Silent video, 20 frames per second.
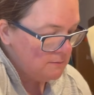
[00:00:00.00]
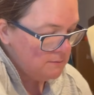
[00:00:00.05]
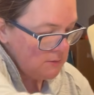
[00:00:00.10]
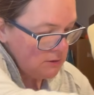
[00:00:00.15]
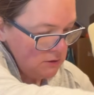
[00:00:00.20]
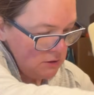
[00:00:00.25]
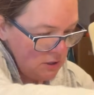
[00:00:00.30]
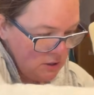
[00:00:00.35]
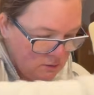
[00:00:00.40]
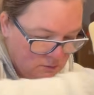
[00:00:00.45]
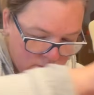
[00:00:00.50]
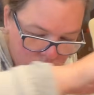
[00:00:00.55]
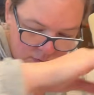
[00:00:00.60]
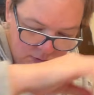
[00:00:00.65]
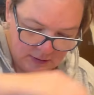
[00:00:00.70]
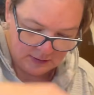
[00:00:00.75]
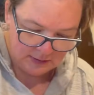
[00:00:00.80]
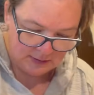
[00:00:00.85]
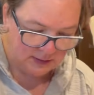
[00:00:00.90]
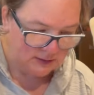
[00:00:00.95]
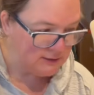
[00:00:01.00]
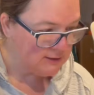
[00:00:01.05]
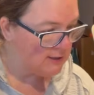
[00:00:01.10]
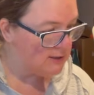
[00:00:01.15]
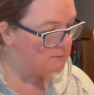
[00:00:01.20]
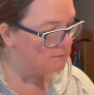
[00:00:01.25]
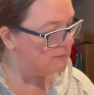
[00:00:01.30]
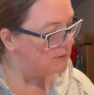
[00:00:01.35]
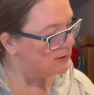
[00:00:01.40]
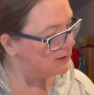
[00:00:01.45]
No. I think
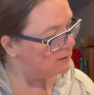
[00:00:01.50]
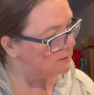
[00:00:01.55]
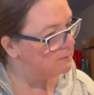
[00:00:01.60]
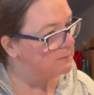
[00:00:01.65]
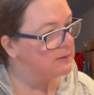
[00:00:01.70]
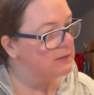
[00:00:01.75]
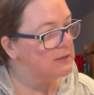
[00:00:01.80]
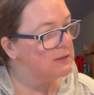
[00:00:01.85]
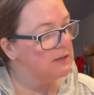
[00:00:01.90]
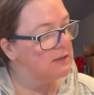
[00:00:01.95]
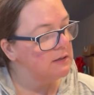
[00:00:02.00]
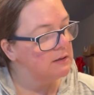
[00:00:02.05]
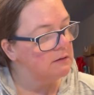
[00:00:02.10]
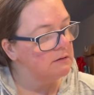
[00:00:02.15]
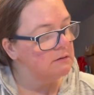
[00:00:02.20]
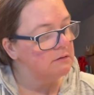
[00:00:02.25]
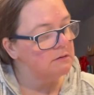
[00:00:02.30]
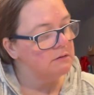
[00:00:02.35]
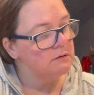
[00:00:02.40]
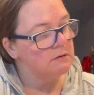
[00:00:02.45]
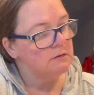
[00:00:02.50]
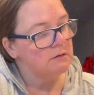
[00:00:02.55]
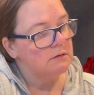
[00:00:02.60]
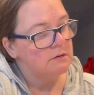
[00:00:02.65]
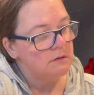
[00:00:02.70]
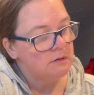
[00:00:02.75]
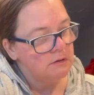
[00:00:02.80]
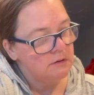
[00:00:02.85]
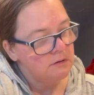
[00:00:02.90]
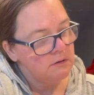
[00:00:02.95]
that might be,
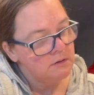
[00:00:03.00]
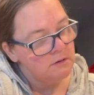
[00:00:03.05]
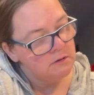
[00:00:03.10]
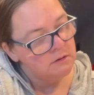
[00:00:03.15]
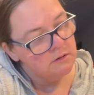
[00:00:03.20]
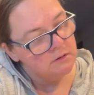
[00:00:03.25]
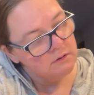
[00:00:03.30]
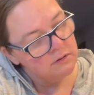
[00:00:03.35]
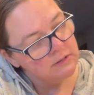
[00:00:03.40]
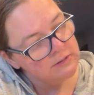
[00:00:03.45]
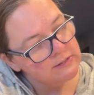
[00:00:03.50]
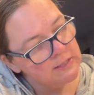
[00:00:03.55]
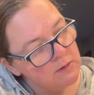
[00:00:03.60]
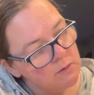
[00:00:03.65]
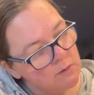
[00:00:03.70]
is that